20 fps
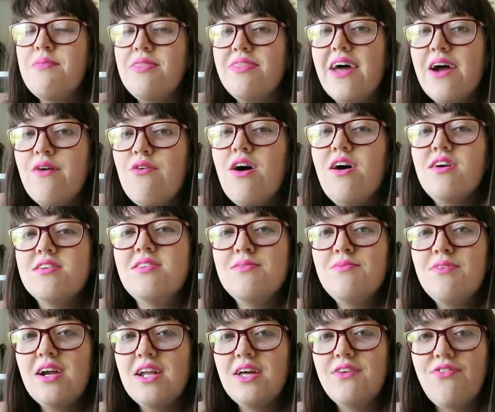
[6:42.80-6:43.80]
There are
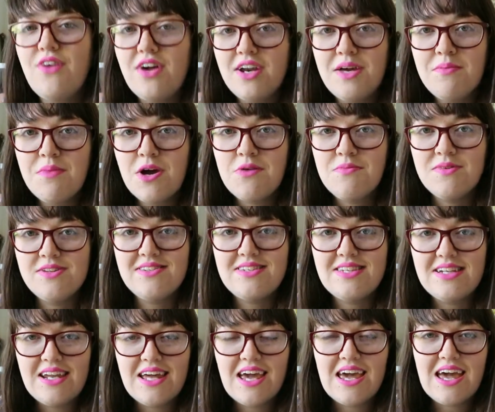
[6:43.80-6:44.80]
some really funny
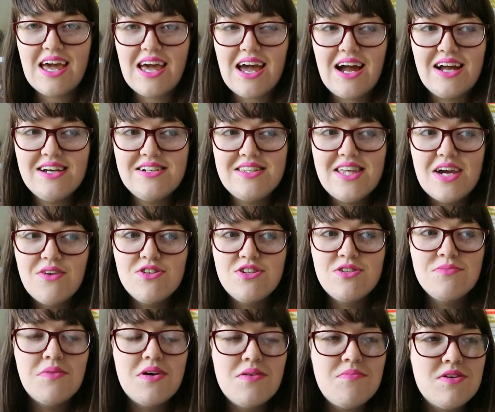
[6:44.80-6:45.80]
moments in here, and there are
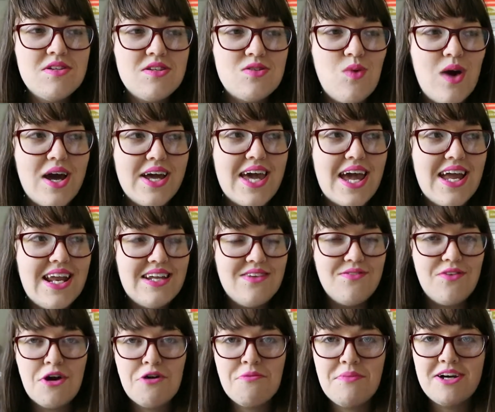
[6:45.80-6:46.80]
some moments where
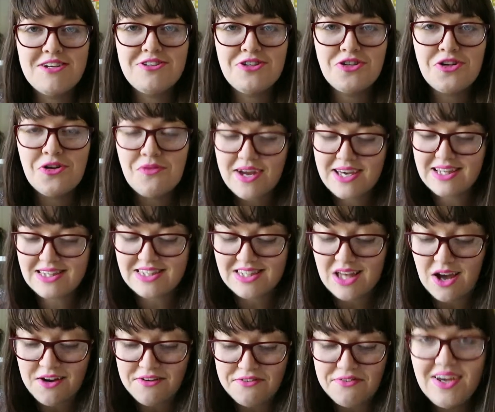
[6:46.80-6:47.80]
Caitlin very much narrates
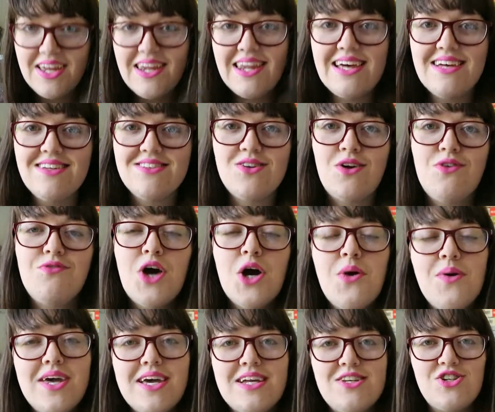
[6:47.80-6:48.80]
her feelings of
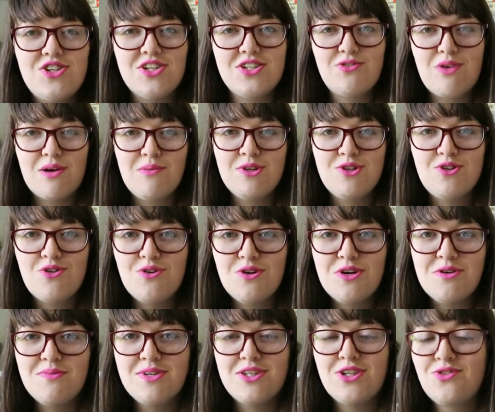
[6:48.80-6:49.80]
going into this
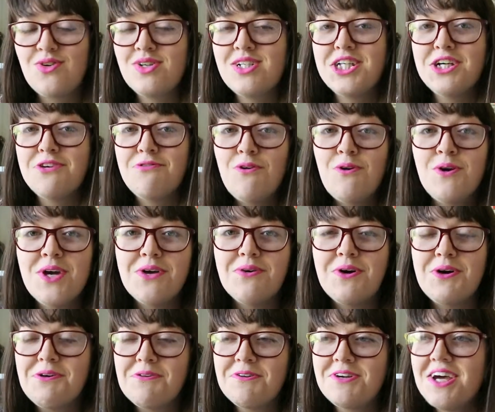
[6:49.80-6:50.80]
crematorium as a
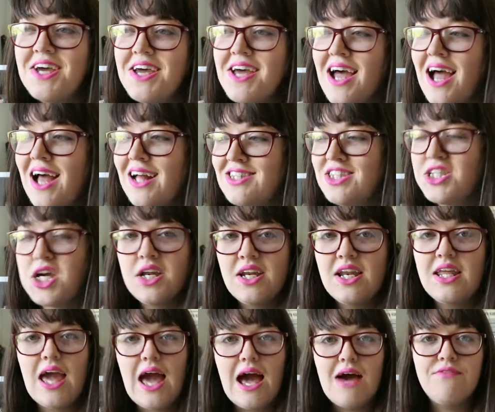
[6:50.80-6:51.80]
24-year-old and
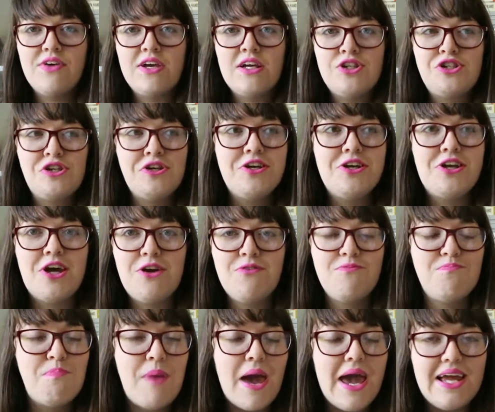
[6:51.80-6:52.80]
suddenly having to, you
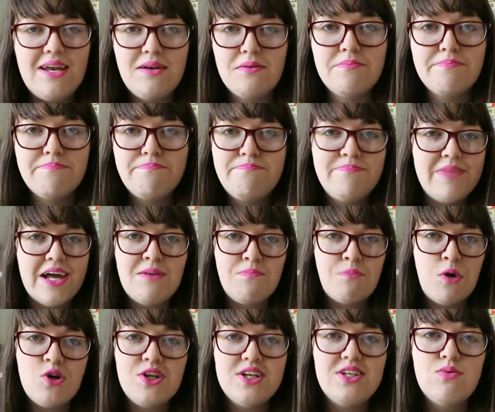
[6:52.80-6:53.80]
know, paint dead
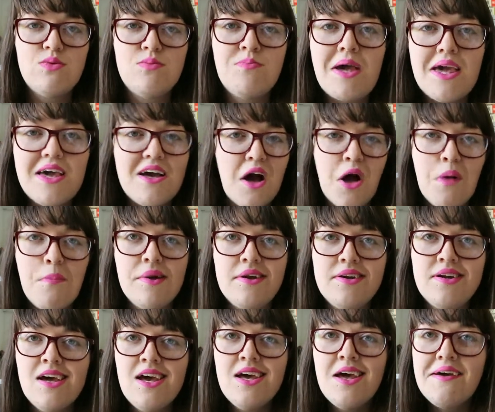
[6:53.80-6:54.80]
bodies with makeup
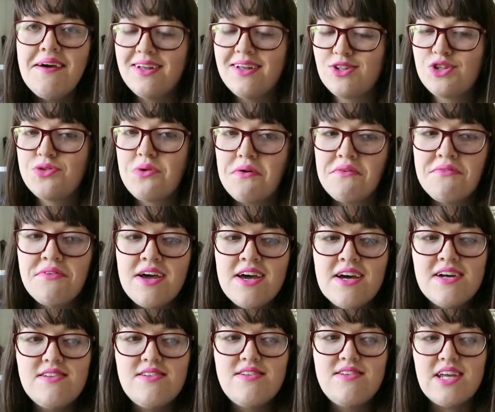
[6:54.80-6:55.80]
and sort of
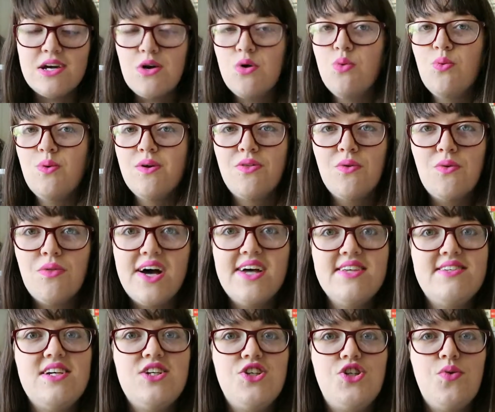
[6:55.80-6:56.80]
deal with all
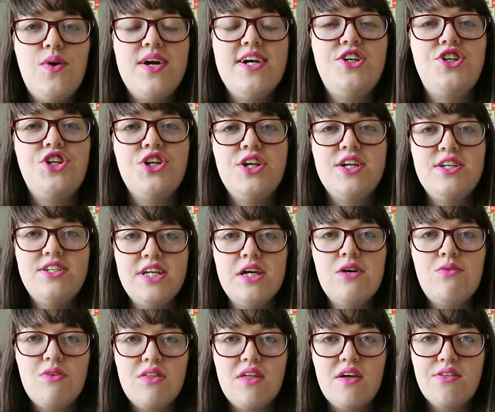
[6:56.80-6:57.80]
that situation and
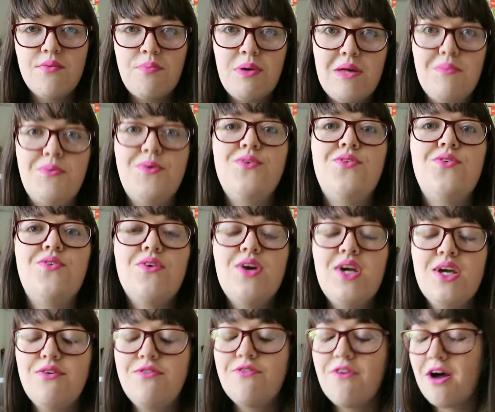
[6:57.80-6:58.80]
deal with other people's
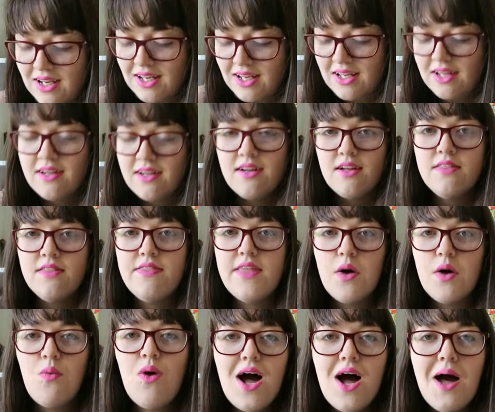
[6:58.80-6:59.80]
grief.
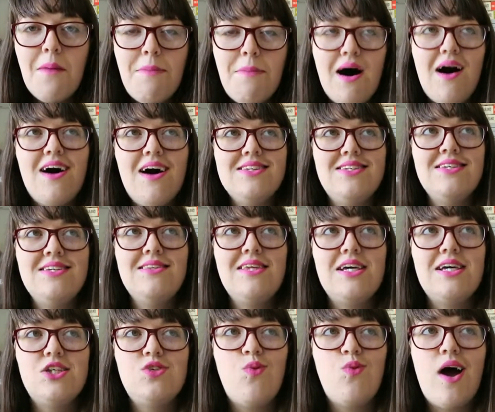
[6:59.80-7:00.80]
There were parts in
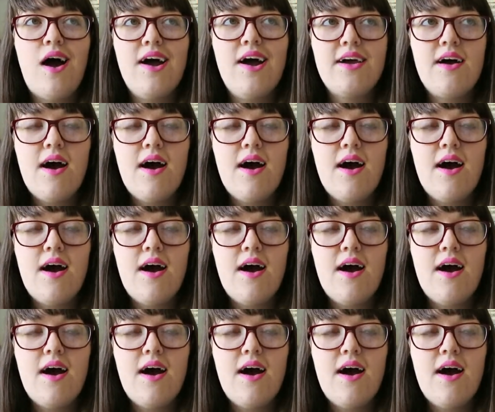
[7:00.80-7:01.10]
this where I